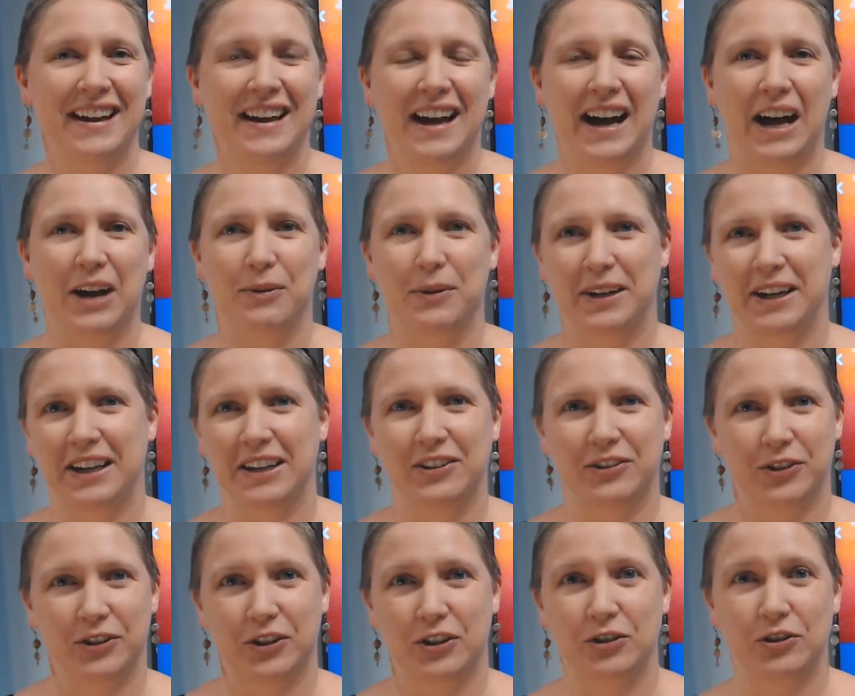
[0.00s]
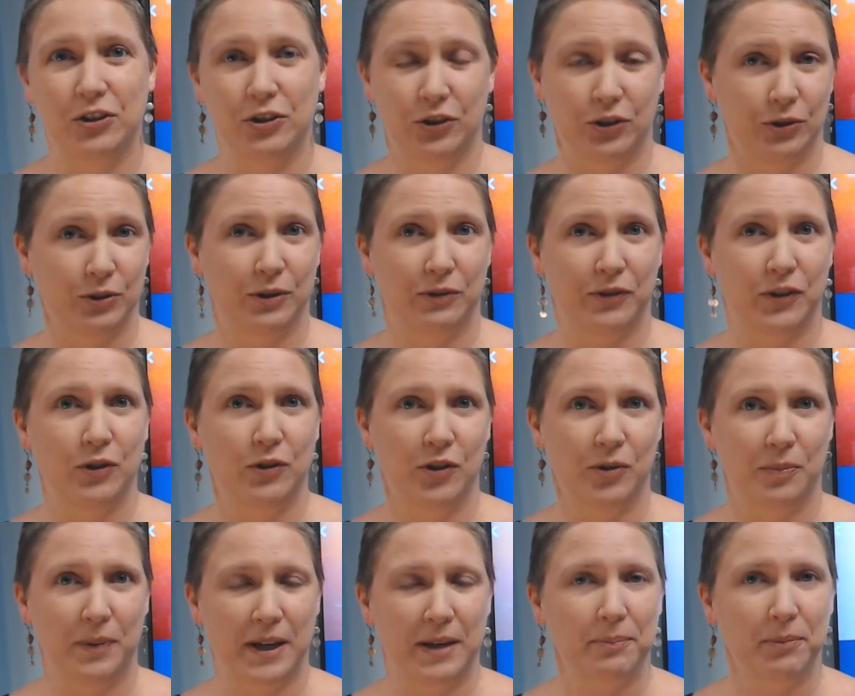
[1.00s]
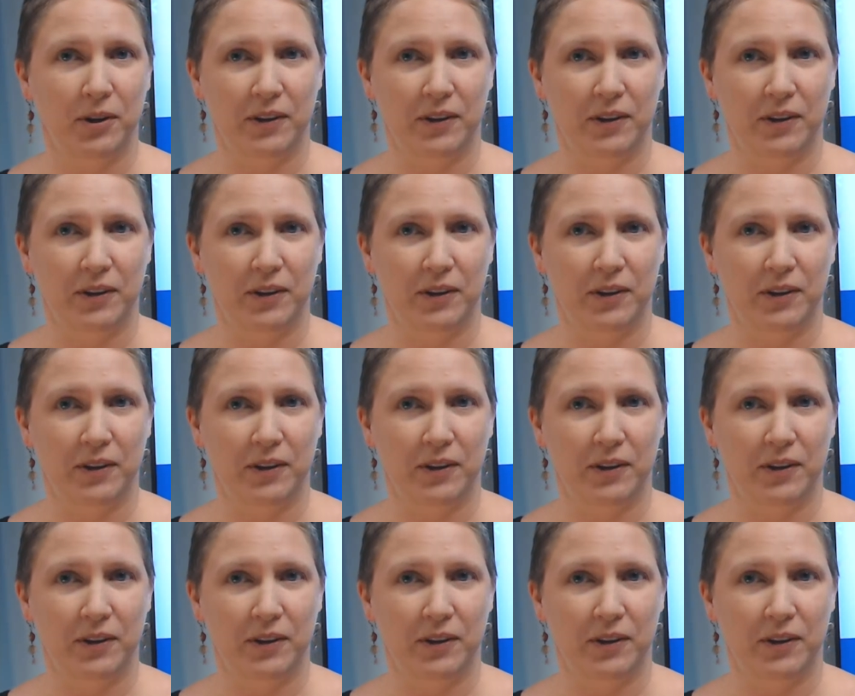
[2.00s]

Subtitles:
I want to introduce you to a few of the people